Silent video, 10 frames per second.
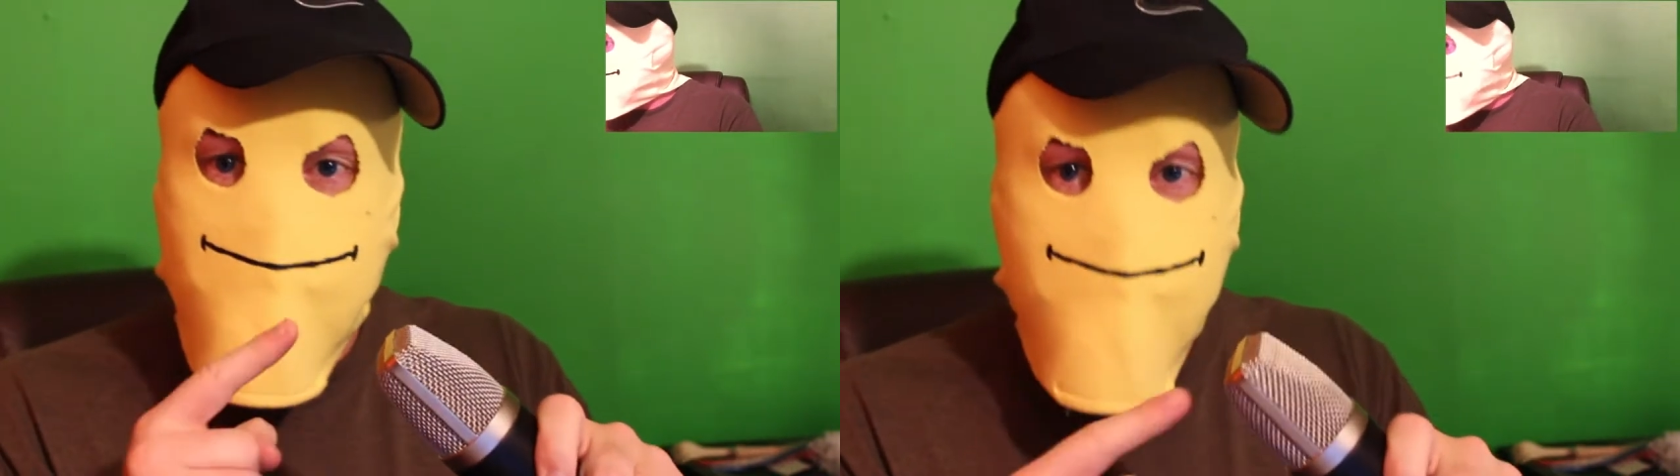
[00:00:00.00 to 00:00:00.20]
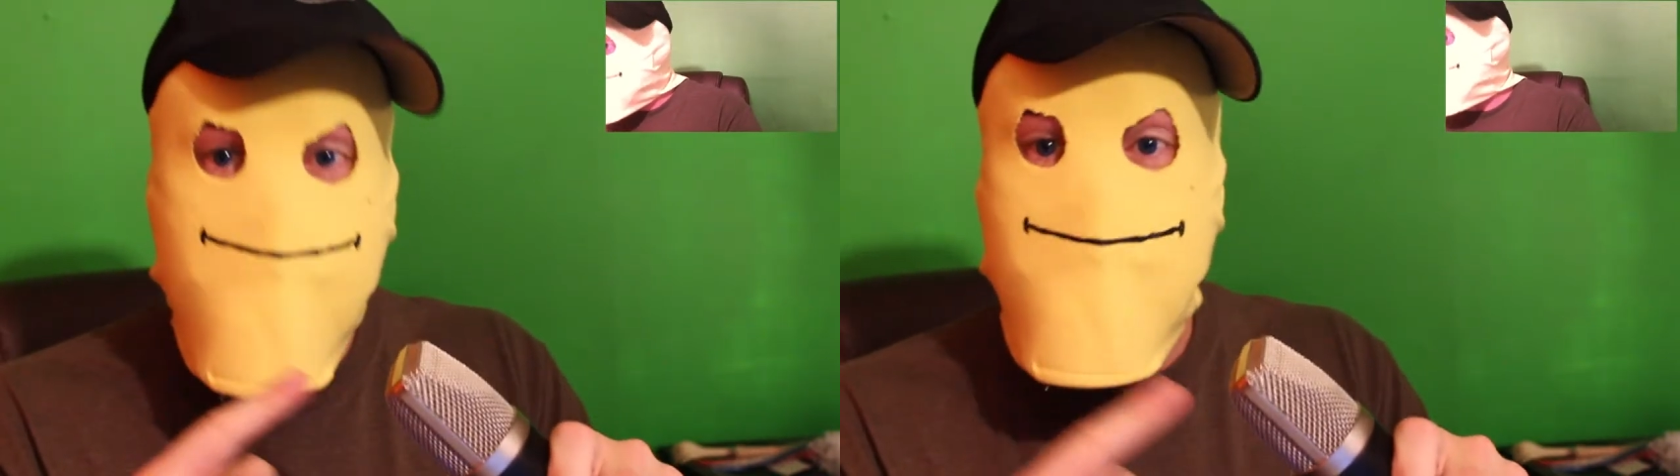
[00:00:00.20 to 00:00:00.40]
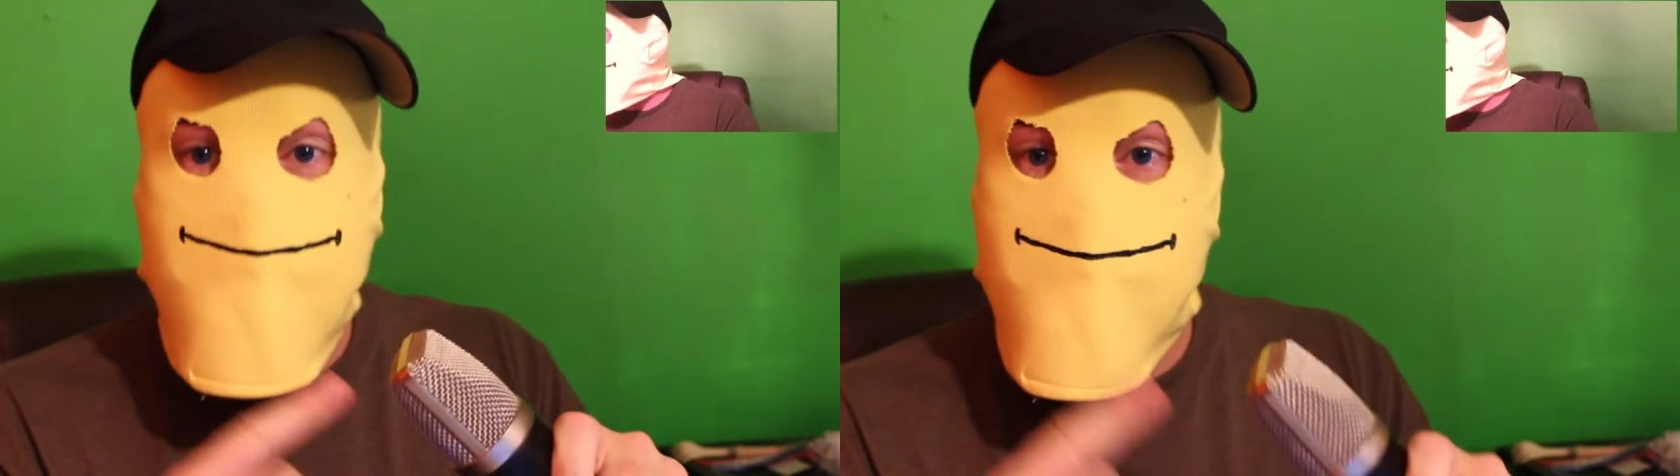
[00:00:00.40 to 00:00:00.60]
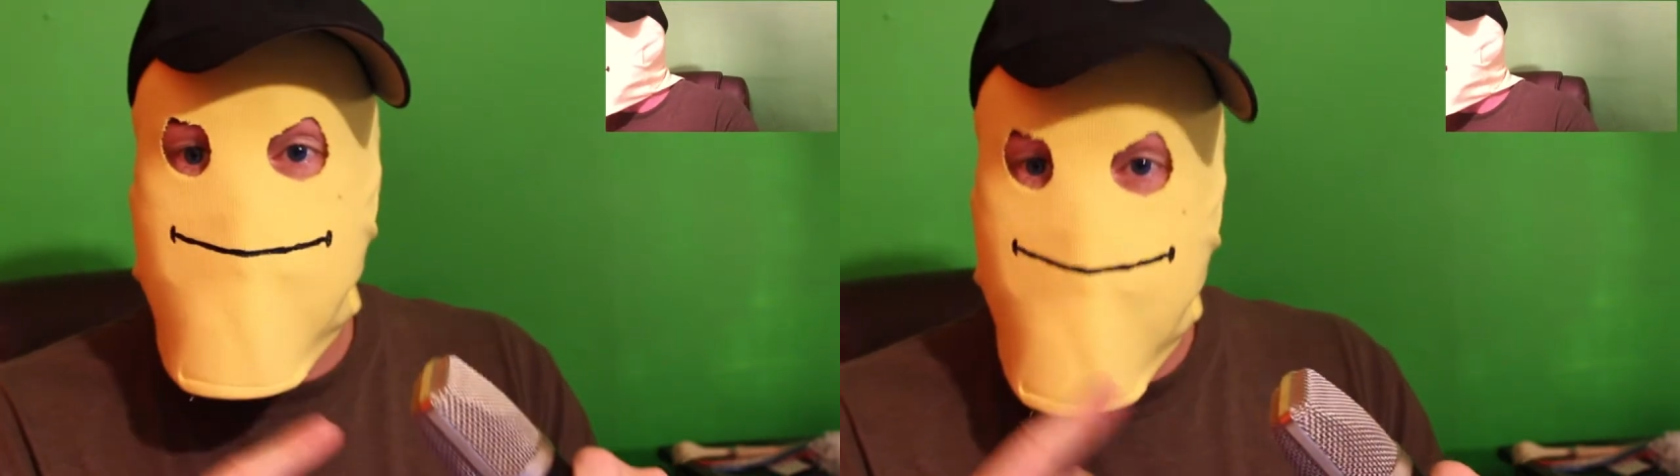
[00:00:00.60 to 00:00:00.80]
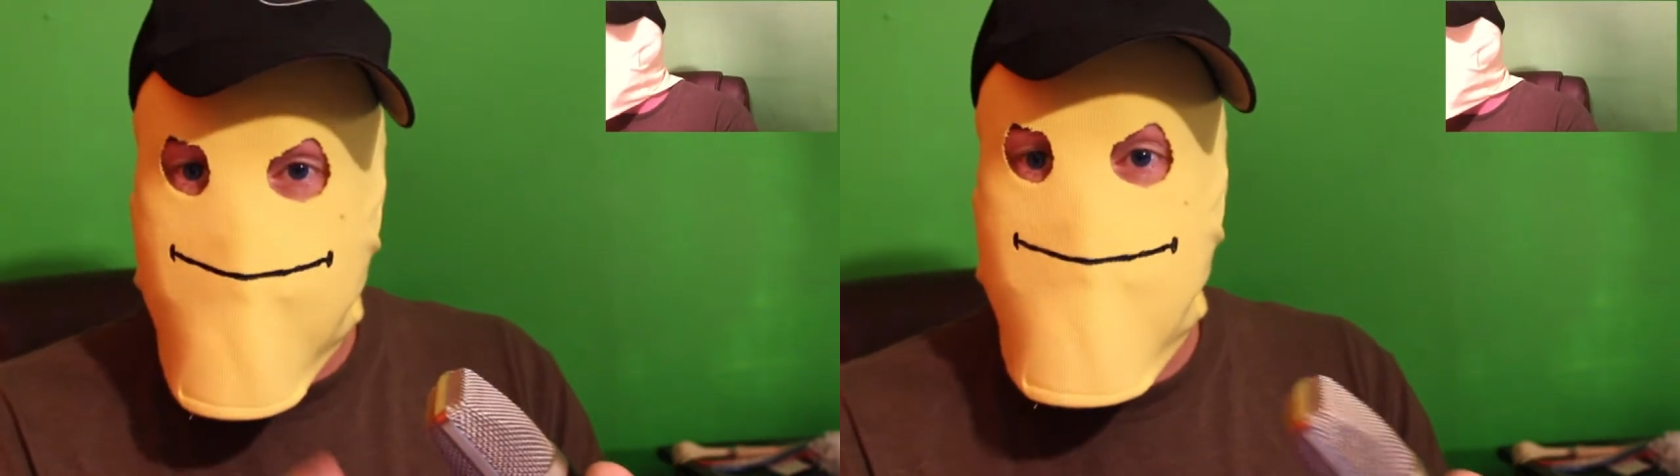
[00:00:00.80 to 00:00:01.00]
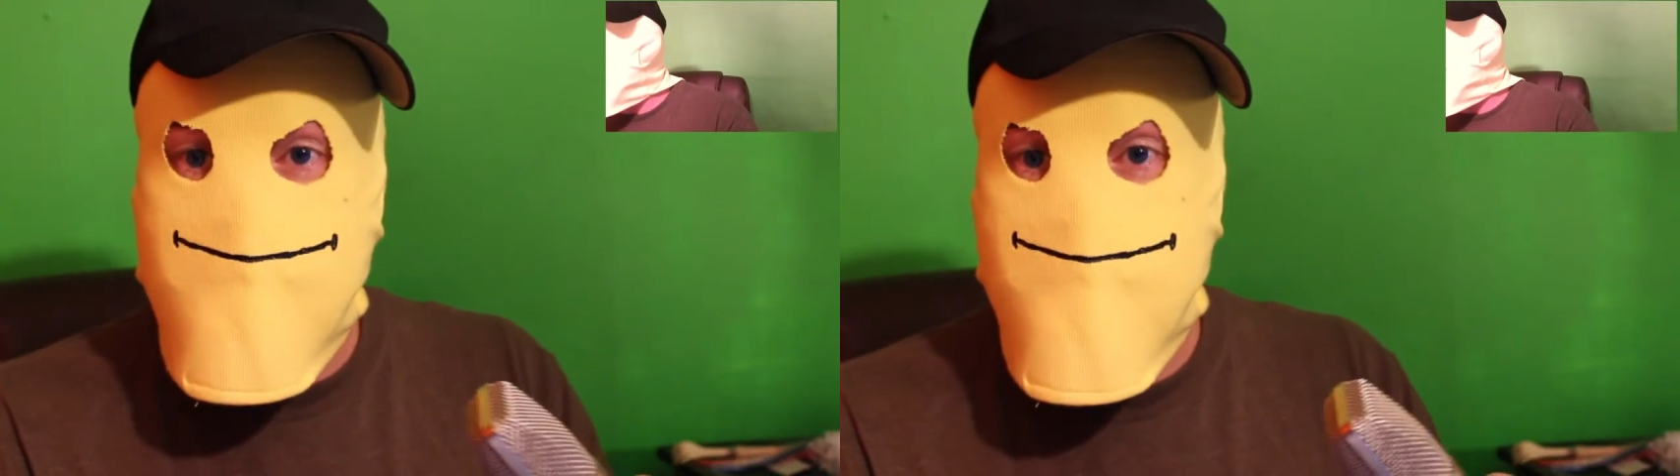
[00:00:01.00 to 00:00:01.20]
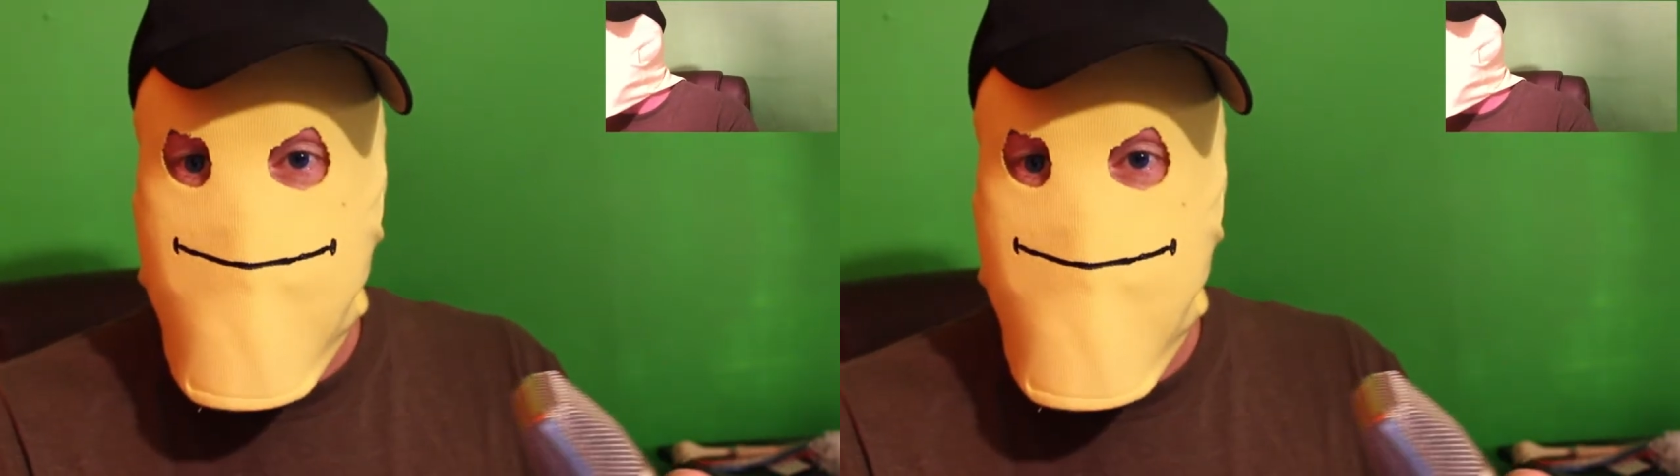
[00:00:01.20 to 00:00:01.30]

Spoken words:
not to tap your mic,